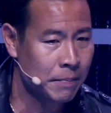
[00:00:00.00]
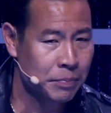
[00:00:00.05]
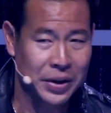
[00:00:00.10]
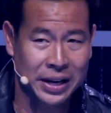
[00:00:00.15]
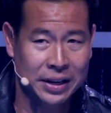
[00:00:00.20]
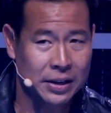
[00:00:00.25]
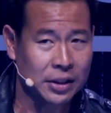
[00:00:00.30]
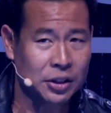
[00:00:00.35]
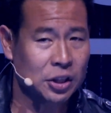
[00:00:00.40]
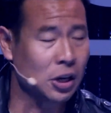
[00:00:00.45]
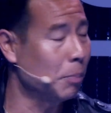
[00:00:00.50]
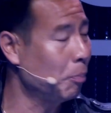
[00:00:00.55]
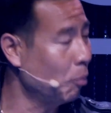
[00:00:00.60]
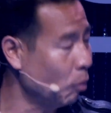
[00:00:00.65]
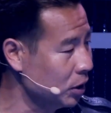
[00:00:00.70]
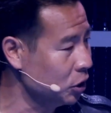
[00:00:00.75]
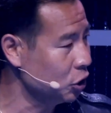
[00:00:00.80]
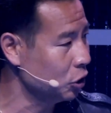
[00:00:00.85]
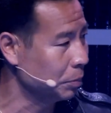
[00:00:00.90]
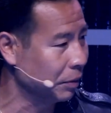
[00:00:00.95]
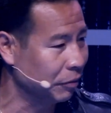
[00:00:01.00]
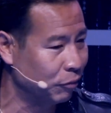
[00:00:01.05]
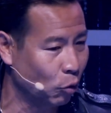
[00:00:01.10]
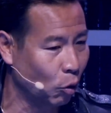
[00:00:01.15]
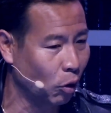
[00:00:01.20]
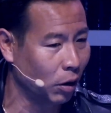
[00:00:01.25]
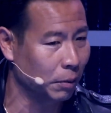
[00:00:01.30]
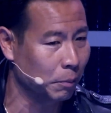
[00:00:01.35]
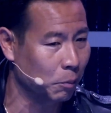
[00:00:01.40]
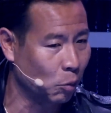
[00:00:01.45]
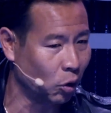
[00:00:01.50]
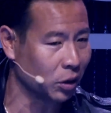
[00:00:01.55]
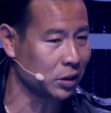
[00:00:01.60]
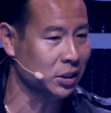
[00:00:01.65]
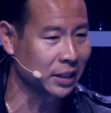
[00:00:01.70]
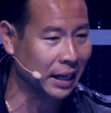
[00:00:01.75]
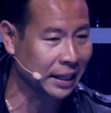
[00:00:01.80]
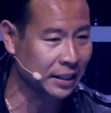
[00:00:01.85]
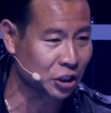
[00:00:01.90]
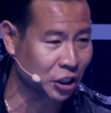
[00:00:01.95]
they had nothing to point to before
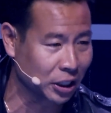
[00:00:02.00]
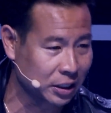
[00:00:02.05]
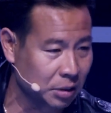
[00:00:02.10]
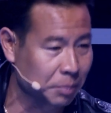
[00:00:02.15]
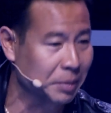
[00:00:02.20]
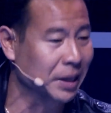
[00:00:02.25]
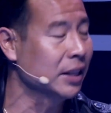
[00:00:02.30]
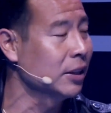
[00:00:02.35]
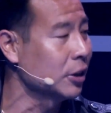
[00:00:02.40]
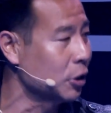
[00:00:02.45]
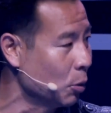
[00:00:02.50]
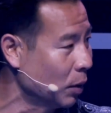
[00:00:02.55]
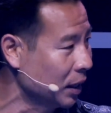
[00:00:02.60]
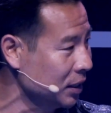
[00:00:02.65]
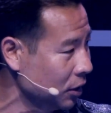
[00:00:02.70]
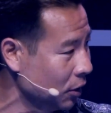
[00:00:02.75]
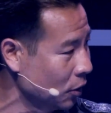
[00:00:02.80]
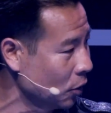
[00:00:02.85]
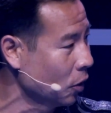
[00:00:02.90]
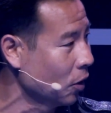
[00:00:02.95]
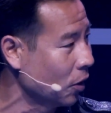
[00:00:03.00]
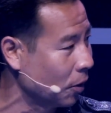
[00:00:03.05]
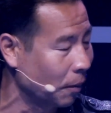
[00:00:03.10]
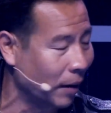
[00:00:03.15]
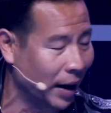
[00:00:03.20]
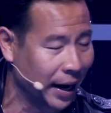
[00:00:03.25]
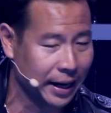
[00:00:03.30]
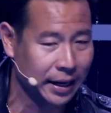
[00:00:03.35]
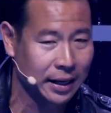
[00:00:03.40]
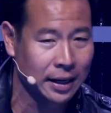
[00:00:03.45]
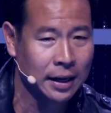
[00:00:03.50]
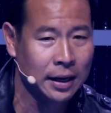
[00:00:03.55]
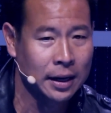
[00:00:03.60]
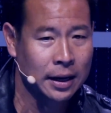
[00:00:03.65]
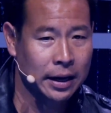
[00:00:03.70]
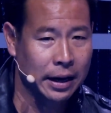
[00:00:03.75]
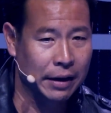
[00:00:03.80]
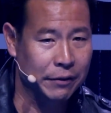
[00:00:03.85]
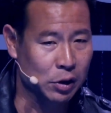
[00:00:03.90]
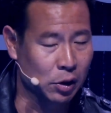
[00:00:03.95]
Morris had a chance to be in the US and learn, right?
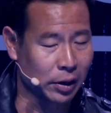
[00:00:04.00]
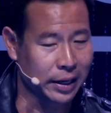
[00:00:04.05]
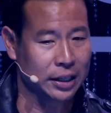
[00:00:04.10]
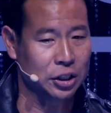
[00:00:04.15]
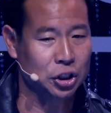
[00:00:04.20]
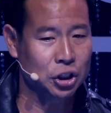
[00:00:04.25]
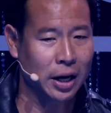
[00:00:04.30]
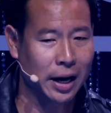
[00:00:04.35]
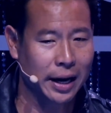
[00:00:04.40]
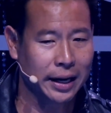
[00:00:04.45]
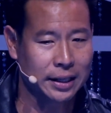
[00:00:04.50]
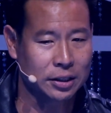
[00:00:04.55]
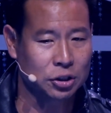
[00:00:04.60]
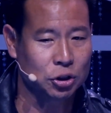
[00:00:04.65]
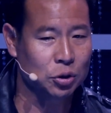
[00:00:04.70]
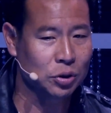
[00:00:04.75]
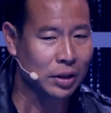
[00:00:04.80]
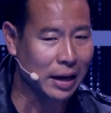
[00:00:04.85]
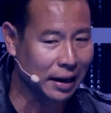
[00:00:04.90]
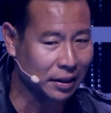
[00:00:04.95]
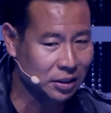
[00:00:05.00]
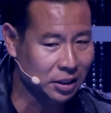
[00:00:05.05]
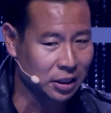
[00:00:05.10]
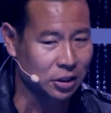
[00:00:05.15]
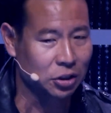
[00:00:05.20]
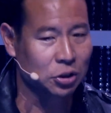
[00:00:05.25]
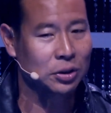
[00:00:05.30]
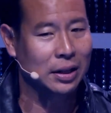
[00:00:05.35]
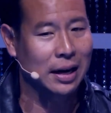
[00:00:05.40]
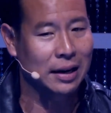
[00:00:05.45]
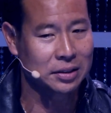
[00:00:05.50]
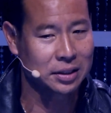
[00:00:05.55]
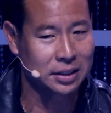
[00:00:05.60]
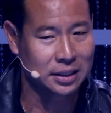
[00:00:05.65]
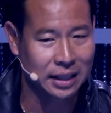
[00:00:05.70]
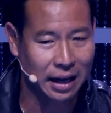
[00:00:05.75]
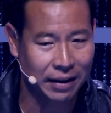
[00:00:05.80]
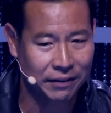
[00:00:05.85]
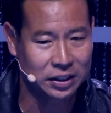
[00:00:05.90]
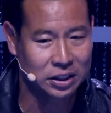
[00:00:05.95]
If you look at China 2000 to
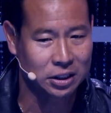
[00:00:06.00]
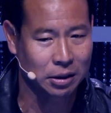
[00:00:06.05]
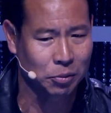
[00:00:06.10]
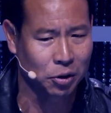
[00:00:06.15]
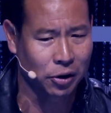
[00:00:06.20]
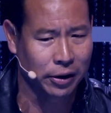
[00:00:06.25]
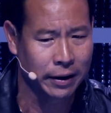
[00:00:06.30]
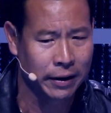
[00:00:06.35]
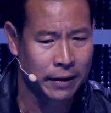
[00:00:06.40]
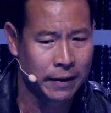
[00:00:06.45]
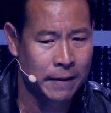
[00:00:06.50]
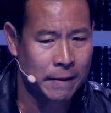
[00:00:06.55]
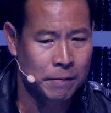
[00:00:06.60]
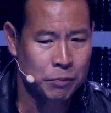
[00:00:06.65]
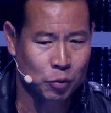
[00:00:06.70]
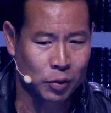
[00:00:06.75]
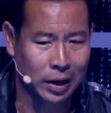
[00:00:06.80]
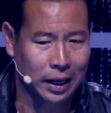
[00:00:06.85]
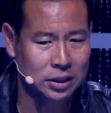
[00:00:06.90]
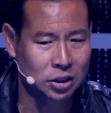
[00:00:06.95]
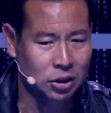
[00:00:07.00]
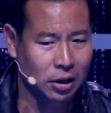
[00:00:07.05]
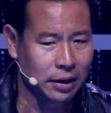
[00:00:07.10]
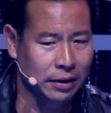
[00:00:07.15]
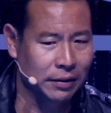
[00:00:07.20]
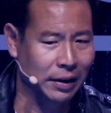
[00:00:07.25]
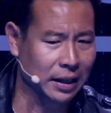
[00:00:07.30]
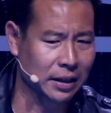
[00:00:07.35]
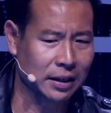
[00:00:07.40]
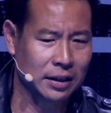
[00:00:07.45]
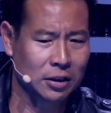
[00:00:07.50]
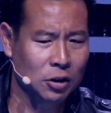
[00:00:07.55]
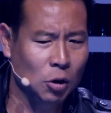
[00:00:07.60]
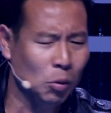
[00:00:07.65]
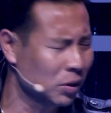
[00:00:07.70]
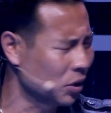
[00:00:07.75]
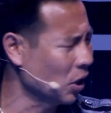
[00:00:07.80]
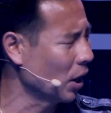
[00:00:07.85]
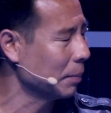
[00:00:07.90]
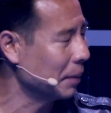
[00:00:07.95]
2007, similarly, when I started, no
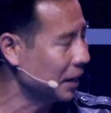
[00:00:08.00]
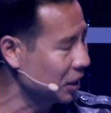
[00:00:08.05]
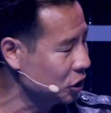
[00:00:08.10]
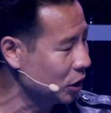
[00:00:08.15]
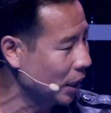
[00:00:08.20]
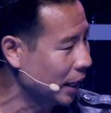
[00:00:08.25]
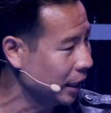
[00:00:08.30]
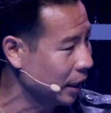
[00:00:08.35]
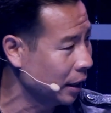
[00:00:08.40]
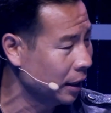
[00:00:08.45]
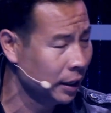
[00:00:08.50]
one thought about China.